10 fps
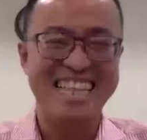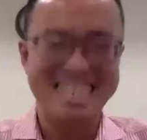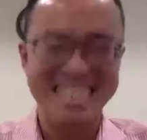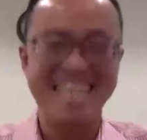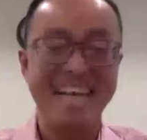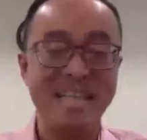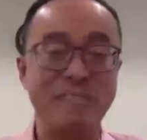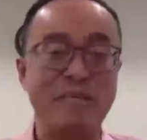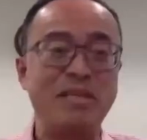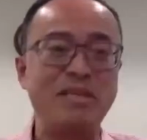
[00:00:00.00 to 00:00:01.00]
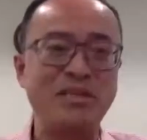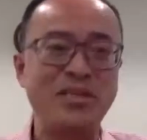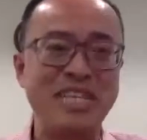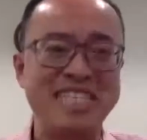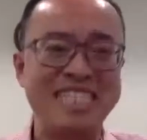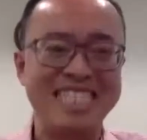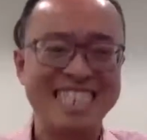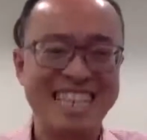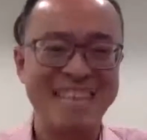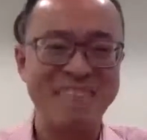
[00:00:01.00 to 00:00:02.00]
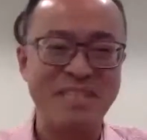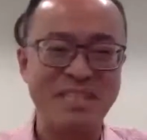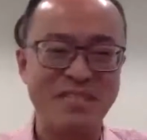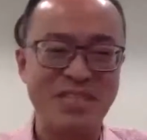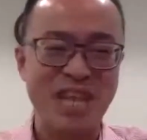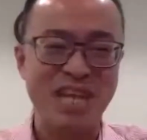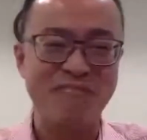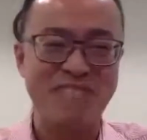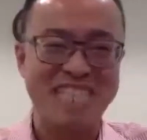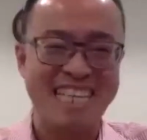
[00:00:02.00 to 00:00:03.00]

It's because of Chris, not because of James.